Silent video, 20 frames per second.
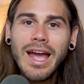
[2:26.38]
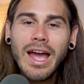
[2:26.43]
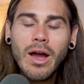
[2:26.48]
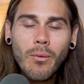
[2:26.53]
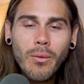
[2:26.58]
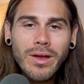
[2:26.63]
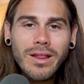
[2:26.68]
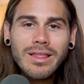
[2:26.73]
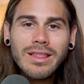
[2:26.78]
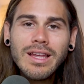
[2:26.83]

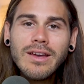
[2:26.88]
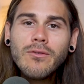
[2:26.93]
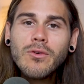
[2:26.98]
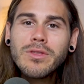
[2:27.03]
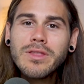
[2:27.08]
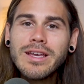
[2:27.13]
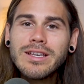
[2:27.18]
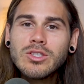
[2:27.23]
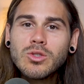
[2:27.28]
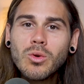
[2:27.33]
And we live
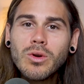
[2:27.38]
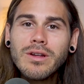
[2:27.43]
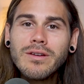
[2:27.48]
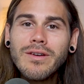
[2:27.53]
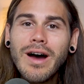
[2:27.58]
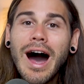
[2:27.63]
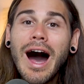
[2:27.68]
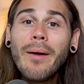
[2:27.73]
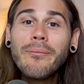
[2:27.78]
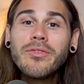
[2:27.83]
with a sort
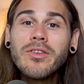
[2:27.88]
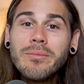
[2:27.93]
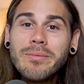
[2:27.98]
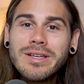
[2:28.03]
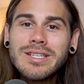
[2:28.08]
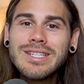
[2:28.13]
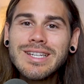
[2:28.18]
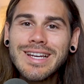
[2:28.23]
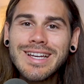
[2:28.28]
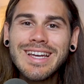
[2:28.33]
of
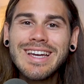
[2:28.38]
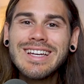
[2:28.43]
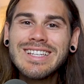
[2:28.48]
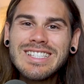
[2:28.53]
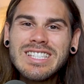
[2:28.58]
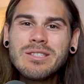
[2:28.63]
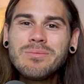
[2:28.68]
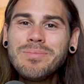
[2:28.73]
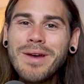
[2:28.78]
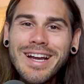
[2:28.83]
optimistic
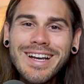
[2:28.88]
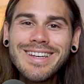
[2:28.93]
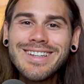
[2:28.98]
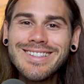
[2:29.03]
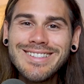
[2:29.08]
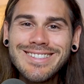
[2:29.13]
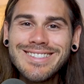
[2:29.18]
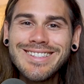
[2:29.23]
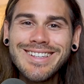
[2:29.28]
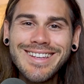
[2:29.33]

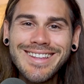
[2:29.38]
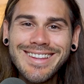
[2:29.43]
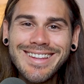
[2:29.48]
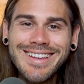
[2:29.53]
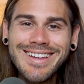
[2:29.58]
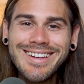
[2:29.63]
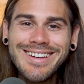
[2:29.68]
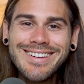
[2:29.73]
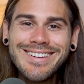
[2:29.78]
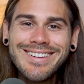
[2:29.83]
expectancy
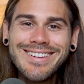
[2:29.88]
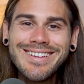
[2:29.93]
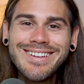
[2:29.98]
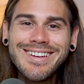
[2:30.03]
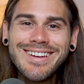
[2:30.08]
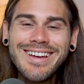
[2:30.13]
then